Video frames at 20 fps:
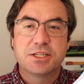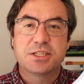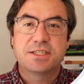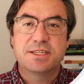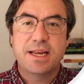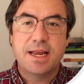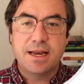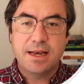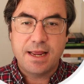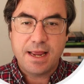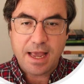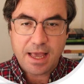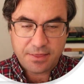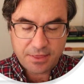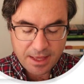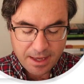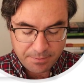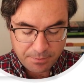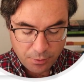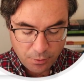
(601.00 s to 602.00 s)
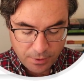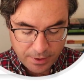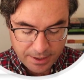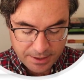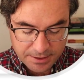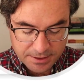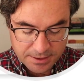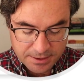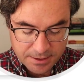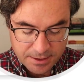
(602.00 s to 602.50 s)
of standing at that
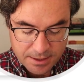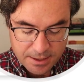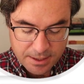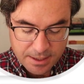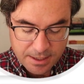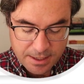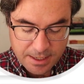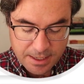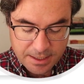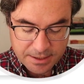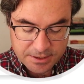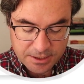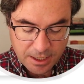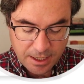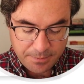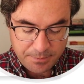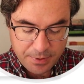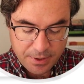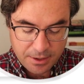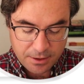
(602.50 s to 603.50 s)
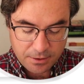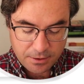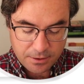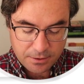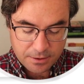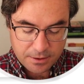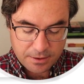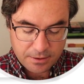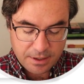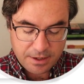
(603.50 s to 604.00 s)
point, it's
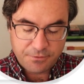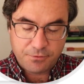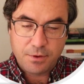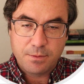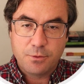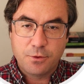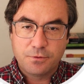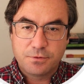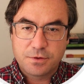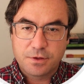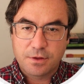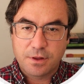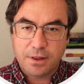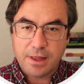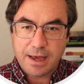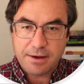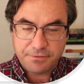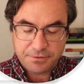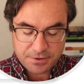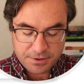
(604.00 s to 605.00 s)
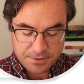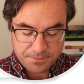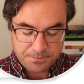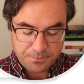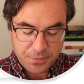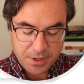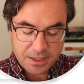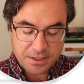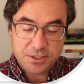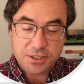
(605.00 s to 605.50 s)
uphill if we move to the left,
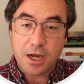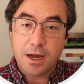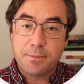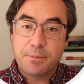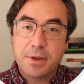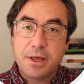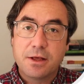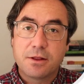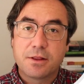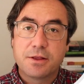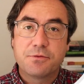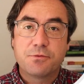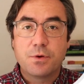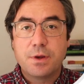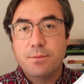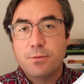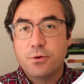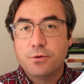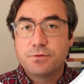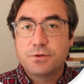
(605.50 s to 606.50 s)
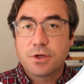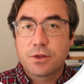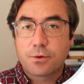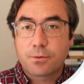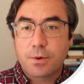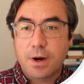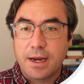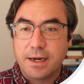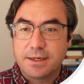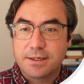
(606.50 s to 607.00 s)
it's uphill if we move to the
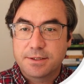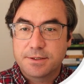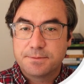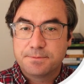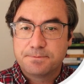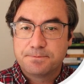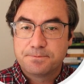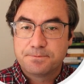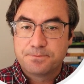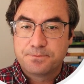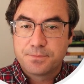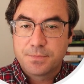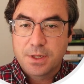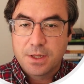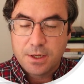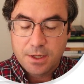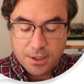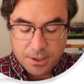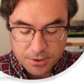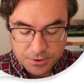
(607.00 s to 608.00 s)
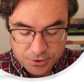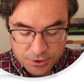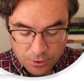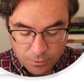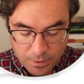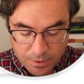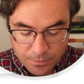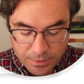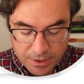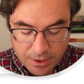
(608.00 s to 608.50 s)
right. So
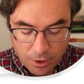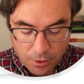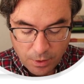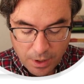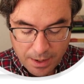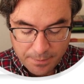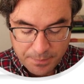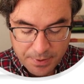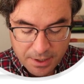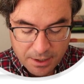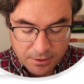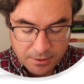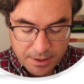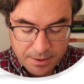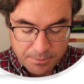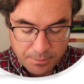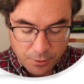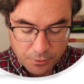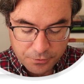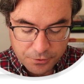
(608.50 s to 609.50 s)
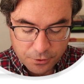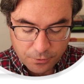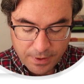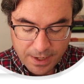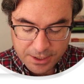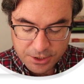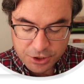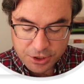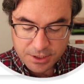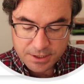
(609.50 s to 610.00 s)
when we go uphill in both
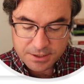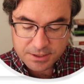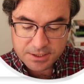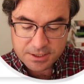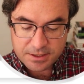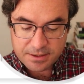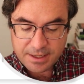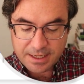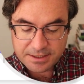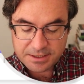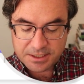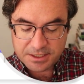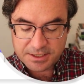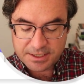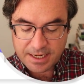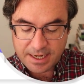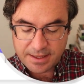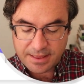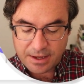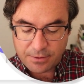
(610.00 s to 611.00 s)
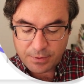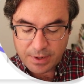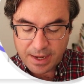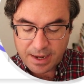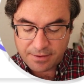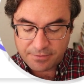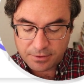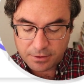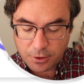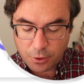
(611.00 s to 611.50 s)
directions, that's a sign that we
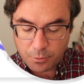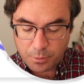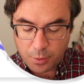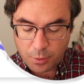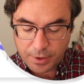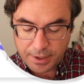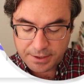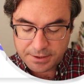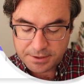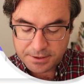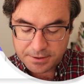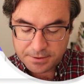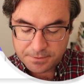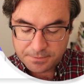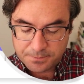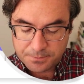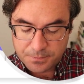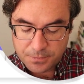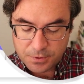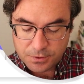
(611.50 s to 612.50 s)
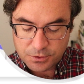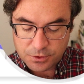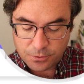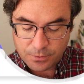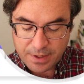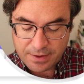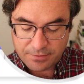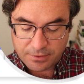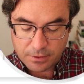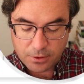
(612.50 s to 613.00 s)
have a low point. So
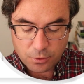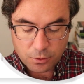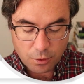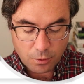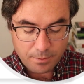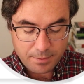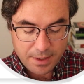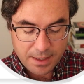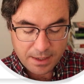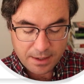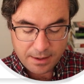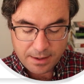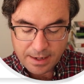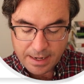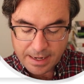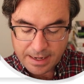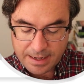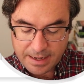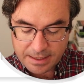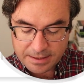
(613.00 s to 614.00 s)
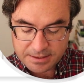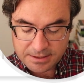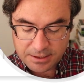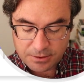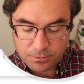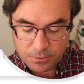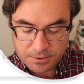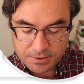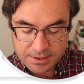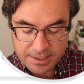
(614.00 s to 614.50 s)
we have a local min at x
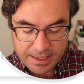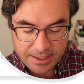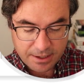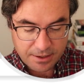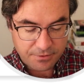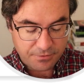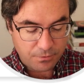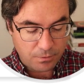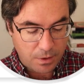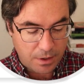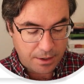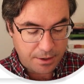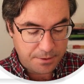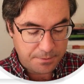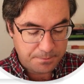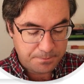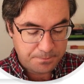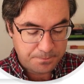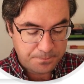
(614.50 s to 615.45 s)
equals -1.